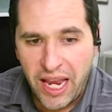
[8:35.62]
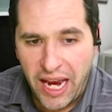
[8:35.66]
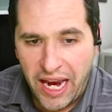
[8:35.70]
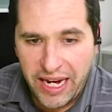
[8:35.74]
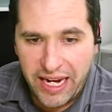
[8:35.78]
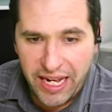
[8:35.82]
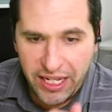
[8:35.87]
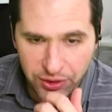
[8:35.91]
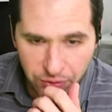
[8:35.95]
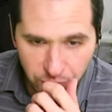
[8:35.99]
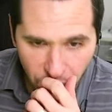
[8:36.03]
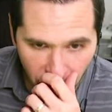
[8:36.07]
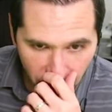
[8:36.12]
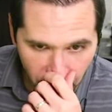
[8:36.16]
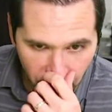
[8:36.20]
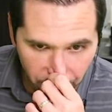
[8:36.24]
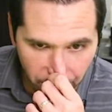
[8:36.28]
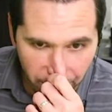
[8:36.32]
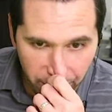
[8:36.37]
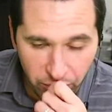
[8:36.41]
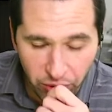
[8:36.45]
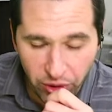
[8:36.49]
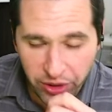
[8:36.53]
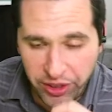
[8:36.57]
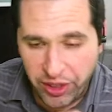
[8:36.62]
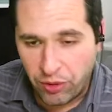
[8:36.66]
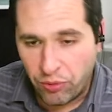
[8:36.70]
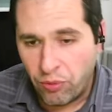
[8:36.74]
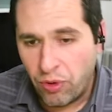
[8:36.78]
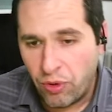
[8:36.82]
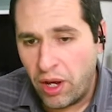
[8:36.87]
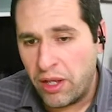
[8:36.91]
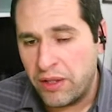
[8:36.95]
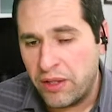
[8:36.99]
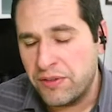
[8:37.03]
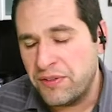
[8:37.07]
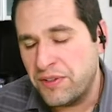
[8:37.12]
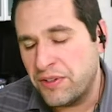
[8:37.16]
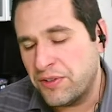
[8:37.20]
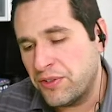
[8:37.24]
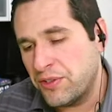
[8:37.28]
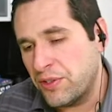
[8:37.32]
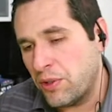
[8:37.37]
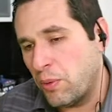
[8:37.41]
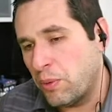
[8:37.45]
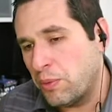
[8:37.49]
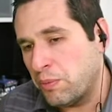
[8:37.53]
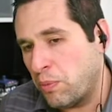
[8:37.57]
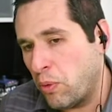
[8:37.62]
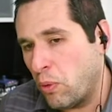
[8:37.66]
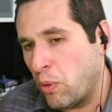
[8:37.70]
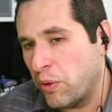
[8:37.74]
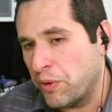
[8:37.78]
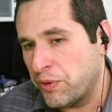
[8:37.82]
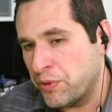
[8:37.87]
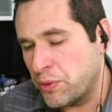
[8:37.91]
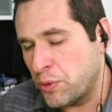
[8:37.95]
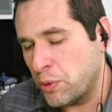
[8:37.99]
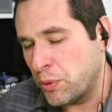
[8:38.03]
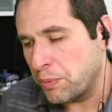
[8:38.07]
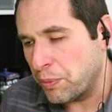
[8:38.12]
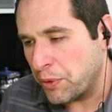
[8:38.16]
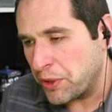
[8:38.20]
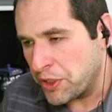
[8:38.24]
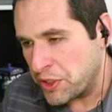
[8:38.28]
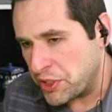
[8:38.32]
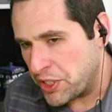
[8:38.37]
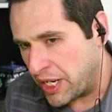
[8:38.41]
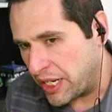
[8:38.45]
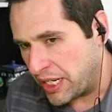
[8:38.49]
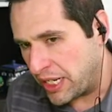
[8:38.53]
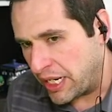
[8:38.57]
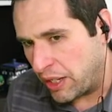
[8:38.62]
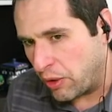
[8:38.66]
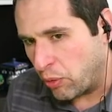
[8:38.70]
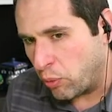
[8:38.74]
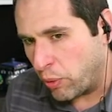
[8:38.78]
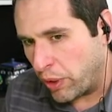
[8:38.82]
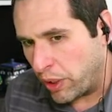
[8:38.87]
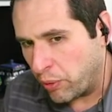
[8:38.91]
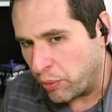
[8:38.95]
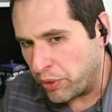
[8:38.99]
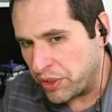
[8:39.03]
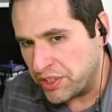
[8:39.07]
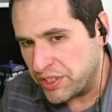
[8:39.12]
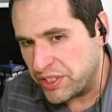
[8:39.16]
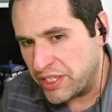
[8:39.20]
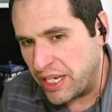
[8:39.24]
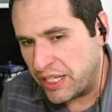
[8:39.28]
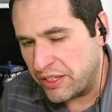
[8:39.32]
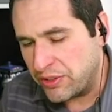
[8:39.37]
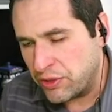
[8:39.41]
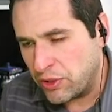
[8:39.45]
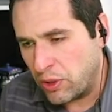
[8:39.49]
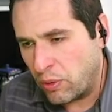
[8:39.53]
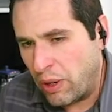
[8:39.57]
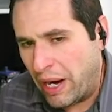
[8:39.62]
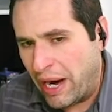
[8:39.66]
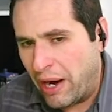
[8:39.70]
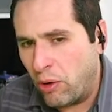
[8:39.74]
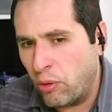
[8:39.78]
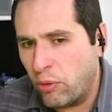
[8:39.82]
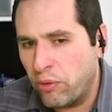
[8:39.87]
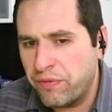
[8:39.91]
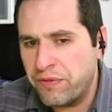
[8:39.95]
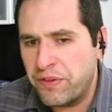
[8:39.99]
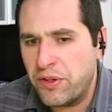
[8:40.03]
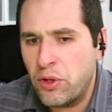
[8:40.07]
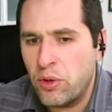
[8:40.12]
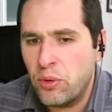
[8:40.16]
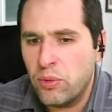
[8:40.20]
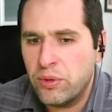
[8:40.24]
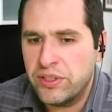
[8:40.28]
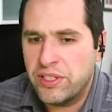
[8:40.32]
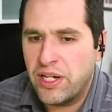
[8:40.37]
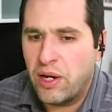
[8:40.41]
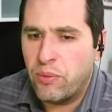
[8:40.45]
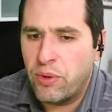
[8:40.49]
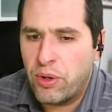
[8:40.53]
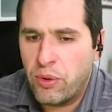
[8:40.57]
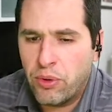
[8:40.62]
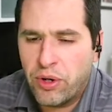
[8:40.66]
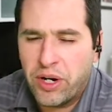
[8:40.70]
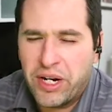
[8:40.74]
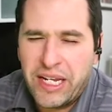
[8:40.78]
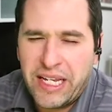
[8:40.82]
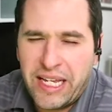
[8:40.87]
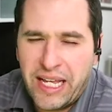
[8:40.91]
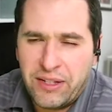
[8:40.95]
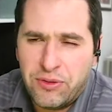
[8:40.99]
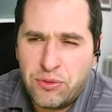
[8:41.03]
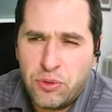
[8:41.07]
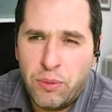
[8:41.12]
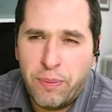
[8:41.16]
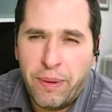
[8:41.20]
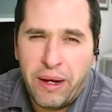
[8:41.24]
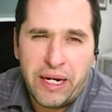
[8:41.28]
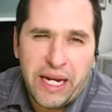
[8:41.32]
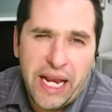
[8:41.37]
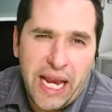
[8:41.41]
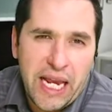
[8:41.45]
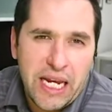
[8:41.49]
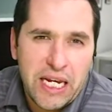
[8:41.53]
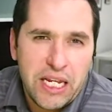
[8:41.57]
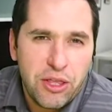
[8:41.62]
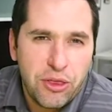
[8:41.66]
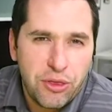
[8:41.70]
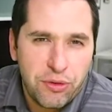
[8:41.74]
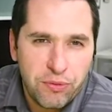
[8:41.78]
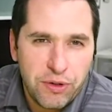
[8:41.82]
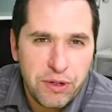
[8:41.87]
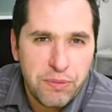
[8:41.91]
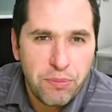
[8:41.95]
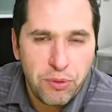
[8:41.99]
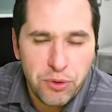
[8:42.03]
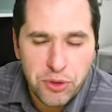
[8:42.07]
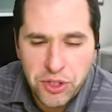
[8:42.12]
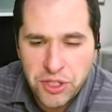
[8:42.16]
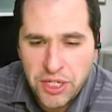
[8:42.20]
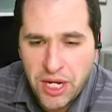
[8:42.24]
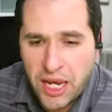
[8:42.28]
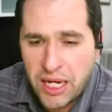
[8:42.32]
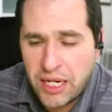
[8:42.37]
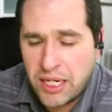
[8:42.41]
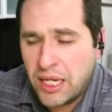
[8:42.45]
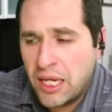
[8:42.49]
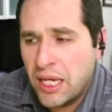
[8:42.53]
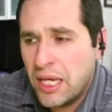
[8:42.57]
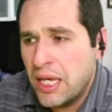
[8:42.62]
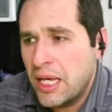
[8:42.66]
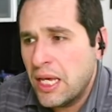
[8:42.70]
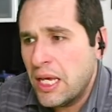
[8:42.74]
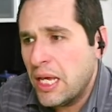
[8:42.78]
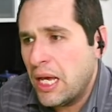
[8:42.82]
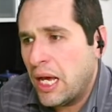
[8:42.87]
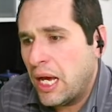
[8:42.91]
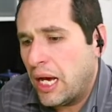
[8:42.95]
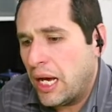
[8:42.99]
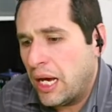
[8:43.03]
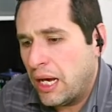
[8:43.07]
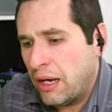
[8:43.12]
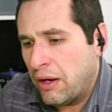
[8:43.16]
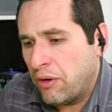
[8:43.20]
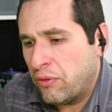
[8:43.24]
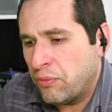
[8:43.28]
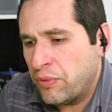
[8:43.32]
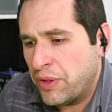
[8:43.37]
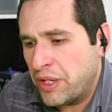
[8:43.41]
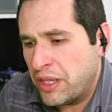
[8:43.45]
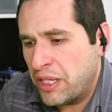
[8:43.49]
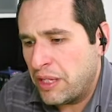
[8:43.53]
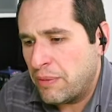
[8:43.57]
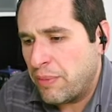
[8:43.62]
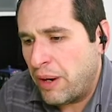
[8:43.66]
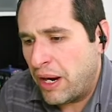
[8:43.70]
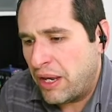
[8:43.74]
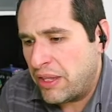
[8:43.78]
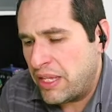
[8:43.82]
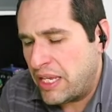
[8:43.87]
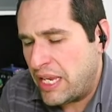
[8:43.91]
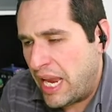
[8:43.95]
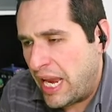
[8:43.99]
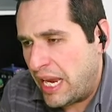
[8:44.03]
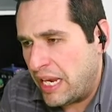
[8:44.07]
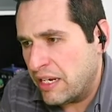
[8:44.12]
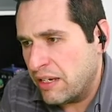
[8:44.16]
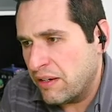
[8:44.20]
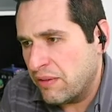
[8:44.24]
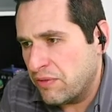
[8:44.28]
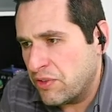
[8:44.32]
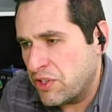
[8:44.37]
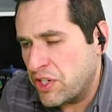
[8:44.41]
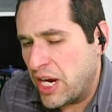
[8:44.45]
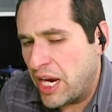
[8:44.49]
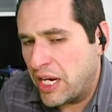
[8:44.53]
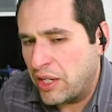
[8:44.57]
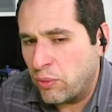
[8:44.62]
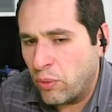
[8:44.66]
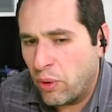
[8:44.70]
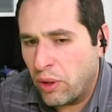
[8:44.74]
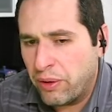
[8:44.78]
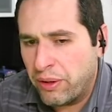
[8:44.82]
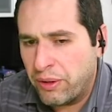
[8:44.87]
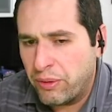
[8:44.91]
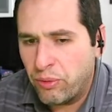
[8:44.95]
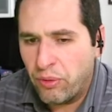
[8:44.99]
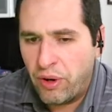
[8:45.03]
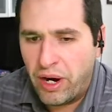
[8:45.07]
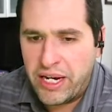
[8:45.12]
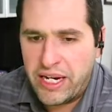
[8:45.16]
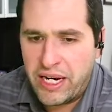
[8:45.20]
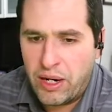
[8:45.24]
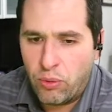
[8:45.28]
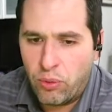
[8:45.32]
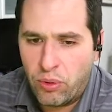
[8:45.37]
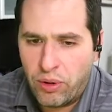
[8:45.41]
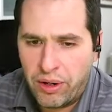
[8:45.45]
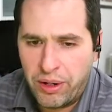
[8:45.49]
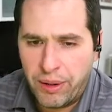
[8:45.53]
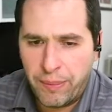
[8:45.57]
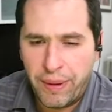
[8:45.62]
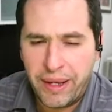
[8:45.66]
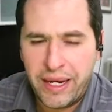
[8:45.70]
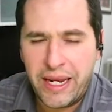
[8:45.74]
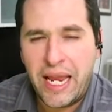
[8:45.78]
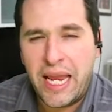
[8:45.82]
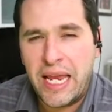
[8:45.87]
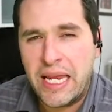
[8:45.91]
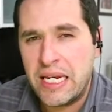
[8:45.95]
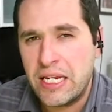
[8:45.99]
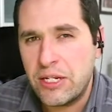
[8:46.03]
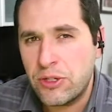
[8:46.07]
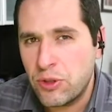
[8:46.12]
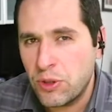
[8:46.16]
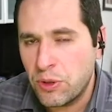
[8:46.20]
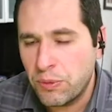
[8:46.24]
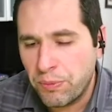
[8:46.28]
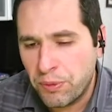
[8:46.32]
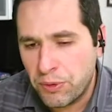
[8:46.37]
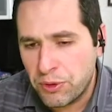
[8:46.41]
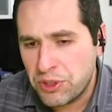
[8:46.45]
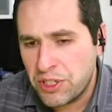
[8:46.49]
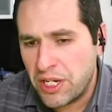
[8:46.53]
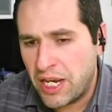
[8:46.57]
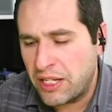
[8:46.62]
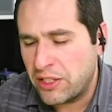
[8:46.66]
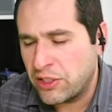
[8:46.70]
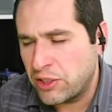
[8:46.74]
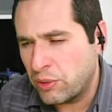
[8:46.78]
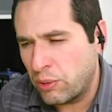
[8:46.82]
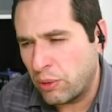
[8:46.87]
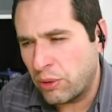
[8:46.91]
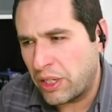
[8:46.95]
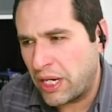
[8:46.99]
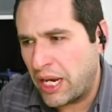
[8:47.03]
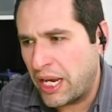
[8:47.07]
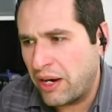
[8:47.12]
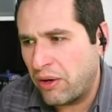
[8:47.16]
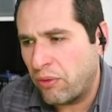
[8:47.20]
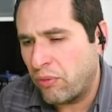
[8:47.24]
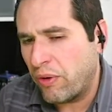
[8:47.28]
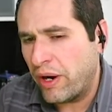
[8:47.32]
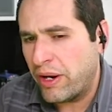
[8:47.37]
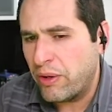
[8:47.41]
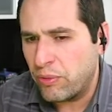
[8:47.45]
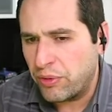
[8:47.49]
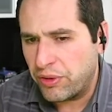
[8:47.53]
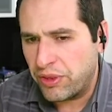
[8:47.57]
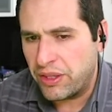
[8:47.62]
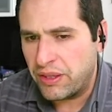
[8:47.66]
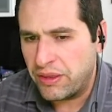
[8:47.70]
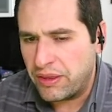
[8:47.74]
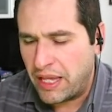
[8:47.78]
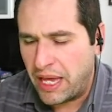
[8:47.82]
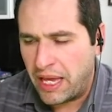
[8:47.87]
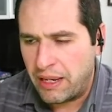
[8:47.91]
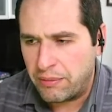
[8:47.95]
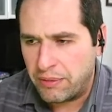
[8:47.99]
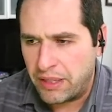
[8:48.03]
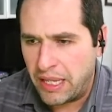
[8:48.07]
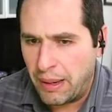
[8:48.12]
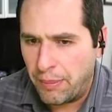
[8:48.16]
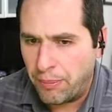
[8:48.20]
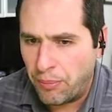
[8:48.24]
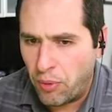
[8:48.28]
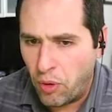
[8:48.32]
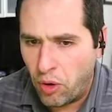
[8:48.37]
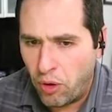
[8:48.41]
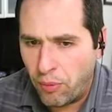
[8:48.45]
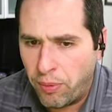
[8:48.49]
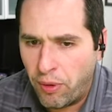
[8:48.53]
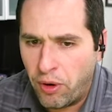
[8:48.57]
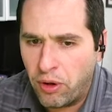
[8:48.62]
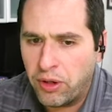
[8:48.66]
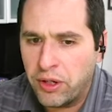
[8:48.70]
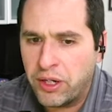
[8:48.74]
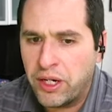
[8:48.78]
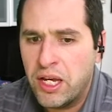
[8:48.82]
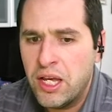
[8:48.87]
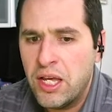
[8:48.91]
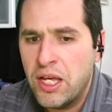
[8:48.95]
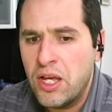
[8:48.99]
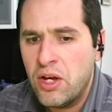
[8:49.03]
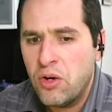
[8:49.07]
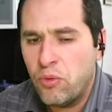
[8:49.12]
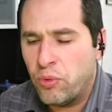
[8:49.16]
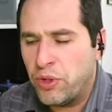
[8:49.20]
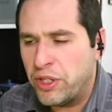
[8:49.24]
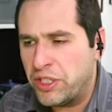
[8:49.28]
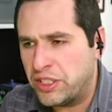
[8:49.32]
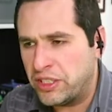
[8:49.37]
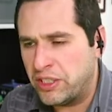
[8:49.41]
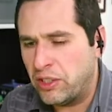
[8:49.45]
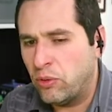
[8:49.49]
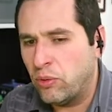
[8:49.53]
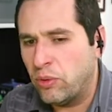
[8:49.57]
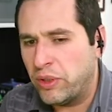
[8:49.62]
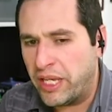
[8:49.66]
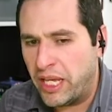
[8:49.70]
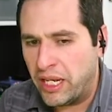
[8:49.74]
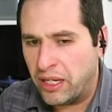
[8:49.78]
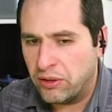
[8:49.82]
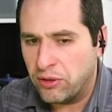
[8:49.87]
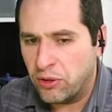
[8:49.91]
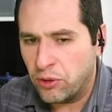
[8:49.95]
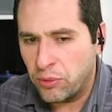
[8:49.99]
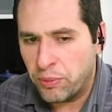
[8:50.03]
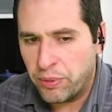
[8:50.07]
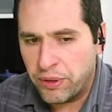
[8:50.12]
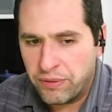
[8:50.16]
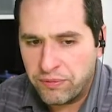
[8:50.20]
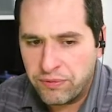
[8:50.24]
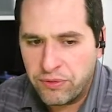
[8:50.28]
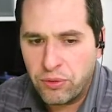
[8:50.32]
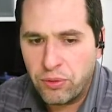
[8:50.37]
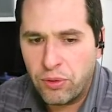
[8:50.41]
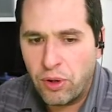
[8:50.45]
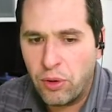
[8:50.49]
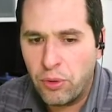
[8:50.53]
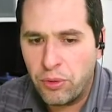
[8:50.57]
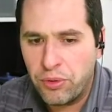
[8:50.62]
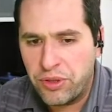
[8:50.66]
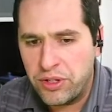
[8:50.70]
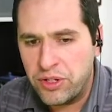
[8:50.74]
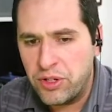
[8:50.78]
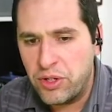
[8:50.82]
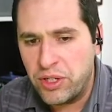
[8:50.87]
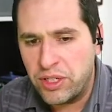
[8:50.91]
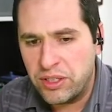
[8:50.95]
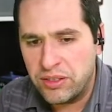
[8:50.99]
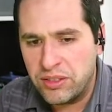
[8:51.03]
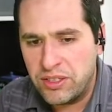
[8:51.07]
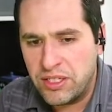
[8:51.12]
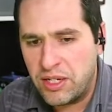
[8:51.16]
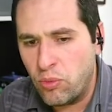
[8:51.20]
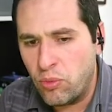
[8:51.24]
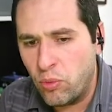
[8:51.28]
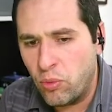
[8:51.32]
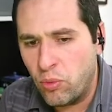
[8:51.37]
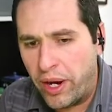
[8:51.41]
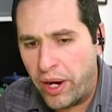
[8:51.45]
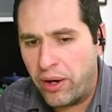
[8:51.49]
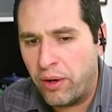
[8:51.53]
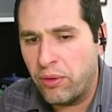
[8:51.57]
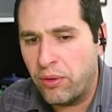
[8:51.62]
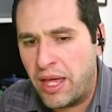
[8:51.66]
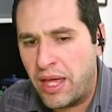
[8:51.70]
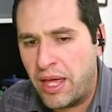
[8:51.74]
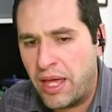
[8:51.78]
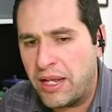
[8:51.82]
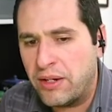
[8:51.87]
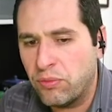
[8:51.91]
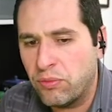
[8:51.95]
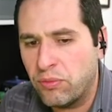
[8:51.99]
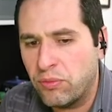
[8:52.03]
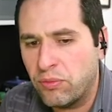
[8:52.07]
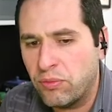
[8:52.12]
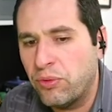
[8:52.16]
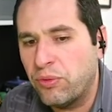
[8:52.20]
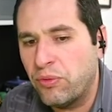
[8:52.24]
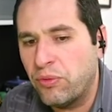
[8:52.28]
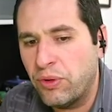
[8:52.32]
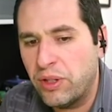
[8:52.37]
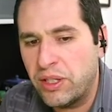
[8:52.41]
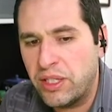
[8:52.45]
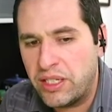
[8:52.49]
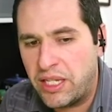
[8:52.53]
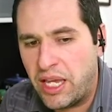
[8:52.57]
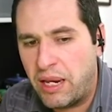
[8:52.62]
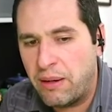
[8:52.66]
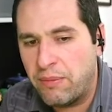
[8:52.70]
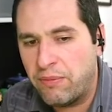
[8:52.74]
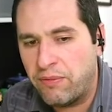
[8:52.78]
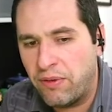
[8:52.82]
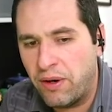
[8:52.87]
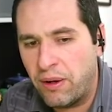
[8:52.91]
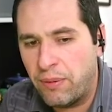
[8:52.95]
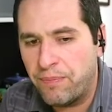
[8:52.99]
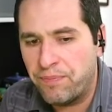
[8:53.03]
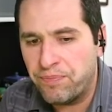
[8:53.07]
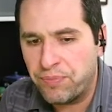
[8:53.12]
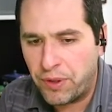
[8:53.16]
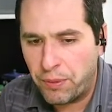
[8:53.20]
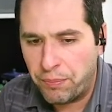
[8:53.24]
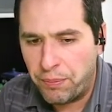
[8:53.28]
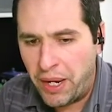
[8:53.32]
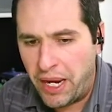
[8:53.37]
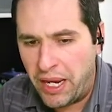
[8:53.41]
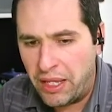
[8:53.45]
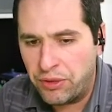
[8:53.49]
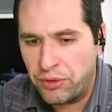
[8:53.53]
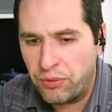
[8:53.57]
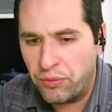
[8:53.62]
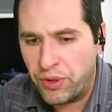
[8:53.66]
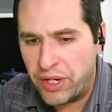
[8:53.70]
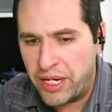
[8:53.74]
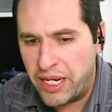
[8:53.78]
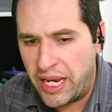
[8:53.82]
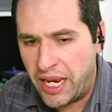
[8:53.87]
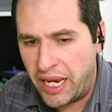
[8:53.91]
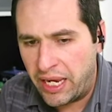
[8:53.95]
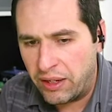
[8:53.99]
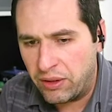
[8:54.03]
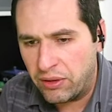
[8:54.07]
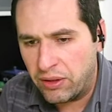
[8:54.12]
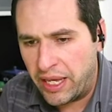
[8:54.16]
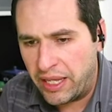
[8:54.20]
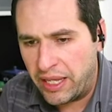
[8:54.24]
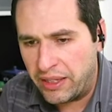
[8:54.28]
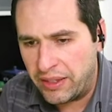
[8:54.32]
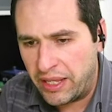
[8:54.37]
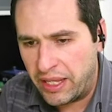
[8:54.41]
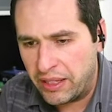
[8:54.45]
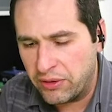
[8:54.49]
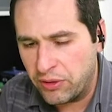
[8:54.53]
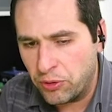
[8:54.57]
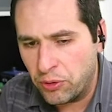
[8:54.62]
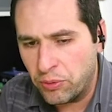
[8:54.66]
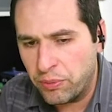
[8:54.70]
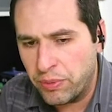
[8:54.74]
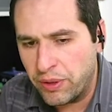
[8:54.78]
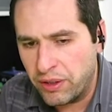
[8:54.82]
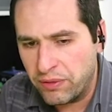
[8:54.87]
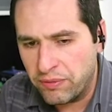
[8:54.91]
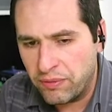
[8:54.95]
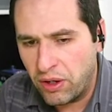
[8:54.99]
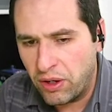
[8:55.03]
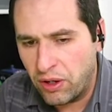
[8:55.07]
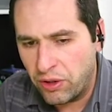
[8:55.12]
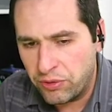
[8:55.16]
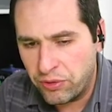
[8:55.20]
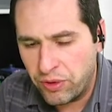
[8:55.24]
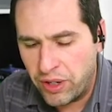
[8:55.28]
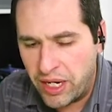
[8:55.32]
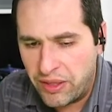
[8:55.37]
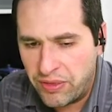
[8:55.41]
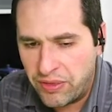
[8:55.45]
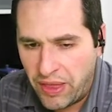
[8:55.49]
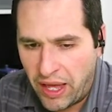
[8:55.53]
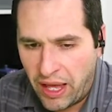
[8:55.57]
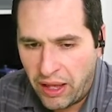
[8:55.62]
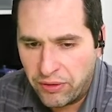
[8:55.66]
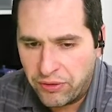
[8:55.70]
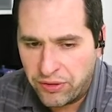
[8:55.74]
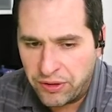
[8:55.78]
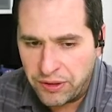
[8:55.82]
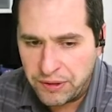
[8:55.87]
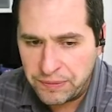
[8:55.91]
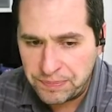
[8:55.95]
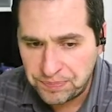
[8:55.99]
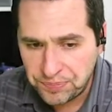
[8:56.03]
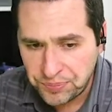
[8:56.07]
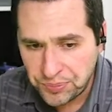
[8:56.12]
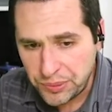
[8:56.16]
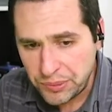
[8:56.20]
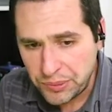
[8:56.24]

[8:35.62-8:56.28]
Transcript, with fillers: and that's why when we look at runs, it's so important to appreciate kind of where we sit. So our view was that we were going to get to about 83%. Uh, really by the end of January. Right now we're at about 82%, so we're kind of right within that that ballpark. We still will get a little bit of growth, and you can see where that growth really came from. PADD three had a, had that little bit of 108,000.